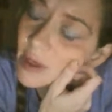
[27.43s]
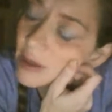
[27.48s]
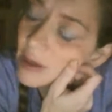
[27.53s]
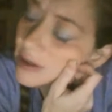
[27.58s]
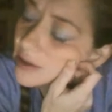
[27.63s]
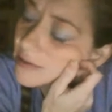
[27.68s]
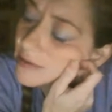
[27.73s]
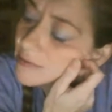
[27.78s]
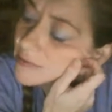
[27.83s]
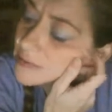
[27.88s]

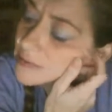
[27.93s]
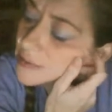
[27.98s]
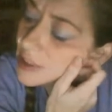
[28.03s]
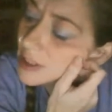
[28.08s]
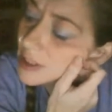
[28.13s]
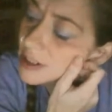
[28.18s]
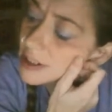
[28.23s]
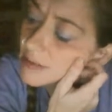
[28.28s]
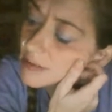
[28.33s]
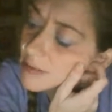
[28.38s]
I
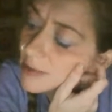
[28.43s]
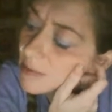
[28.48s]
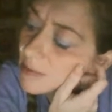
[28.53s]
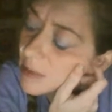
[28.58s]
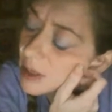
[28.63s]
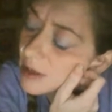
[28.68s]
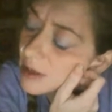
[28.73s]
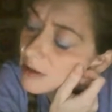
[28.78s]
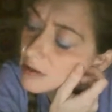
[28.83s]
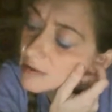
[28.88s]
did my
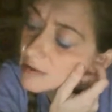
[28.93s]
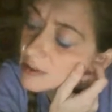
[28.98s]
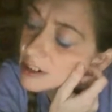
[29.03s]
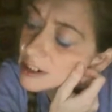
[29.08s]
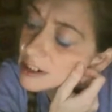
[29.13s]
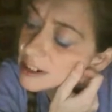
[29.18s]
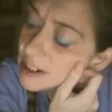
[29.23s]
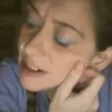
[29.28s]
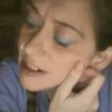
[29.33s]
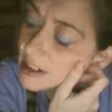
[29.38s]
blood over
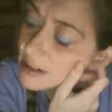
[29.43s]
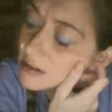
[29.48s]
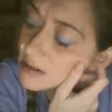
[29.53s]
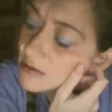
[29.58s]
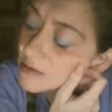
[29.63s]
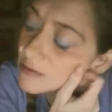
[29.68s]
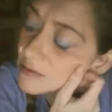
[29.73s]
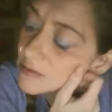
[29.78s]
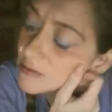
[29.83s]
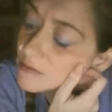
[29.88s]

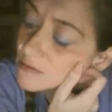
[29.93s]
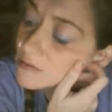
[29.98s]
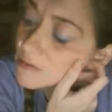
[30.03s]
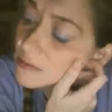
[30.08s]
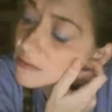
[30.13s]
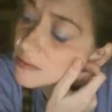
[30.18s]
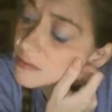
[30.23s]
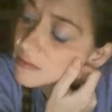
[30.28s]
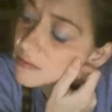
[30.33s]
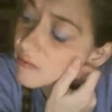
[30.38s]
intent and
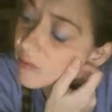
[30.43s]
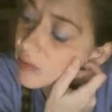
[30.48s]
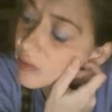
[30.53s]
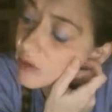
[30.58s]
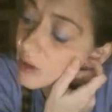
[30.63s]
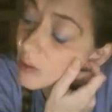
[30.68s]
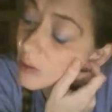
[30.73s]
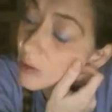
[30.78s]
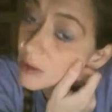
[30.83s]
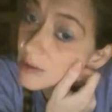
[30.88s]

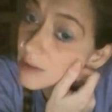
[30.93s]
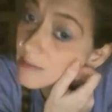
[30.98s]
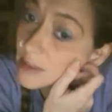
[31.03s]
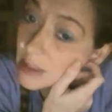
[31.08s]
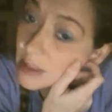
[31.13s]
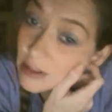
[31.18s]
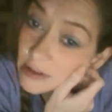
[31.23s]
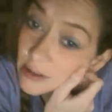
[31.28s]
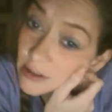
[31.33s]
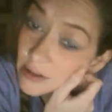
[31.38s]
what it
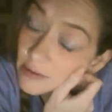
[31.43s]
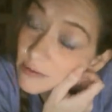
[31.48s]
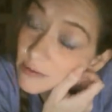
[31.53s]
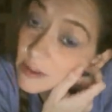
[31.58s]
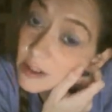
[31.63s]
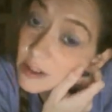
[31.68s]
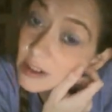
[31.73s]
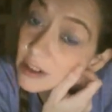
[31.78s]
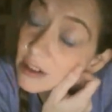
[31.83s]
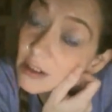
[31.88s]
means to
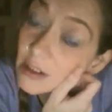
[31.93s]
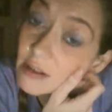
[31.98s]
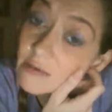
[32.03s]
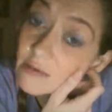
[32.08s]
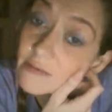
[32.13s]
me.